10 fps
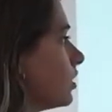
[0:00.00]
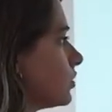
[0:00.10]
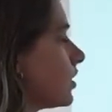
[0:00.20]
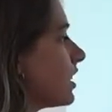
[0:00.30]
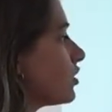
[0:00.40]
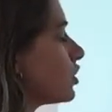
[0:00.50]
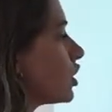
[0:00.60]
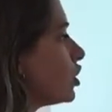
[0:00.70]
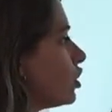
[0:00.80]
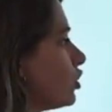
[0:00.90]
So then there's a
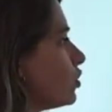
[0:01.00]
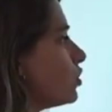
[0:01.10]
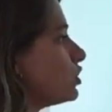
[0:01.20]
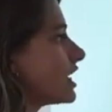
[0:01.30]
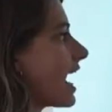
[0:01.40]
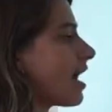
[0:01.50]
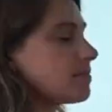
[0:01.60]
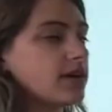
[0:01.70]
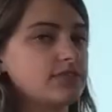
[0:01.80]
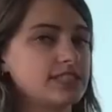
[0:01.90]
huge
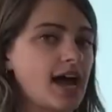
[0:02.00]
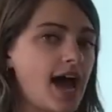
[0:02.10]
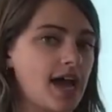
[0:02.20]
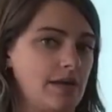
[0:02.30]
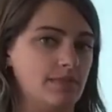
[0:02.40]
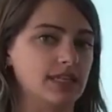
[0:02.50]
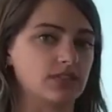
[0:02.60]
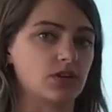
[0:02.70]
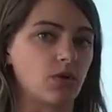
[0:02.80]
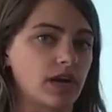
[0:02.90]
gap of time
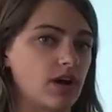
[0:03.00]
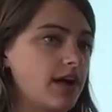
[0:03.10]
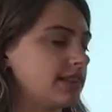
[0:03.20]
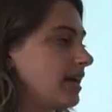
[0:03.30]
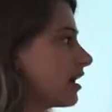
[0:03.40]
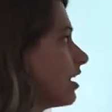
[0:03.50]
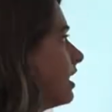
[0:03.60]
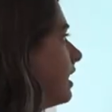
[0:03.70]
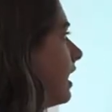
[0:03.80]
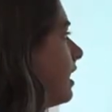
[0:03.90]
that's going on there.
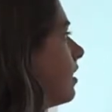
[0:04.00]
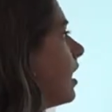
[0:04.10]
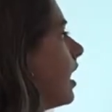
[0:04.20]
And